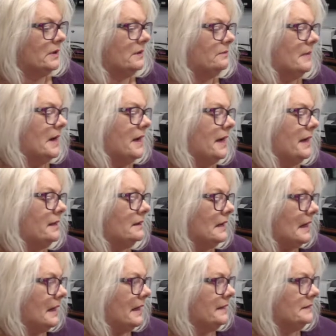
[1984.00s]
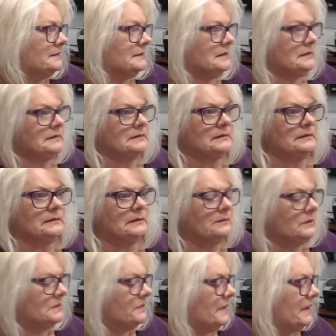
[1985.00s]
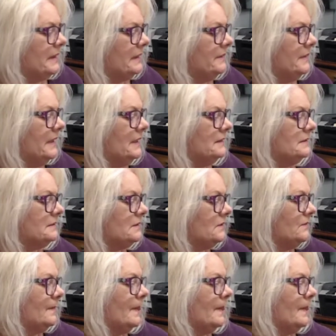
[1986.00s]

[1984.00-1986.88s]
my eye sees, and it was bugging me. So,